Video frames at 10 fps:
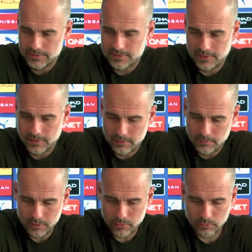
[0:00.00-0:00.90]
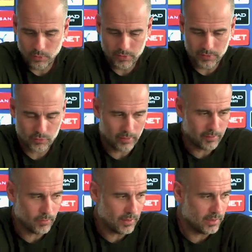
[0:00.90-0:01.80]
is well, good morning to
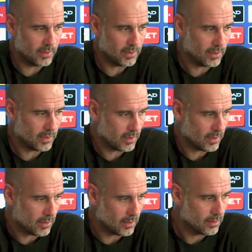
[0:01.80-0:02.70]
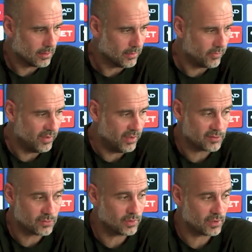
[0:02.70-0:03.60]
everyone. The feeling
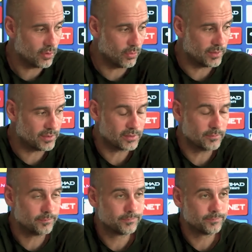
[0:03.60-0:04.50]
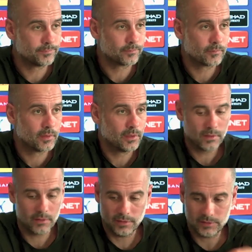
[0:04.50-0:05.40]
is good as always.
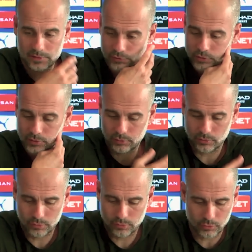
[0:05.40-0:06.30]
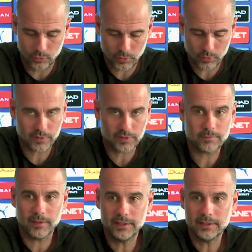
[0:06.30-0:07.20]
It's a joy to work with this
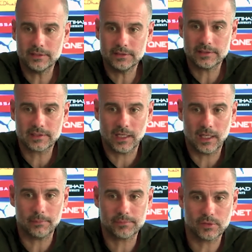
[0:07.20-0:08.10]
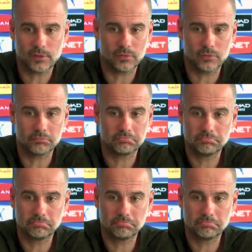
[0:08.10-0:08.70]
player in this club, so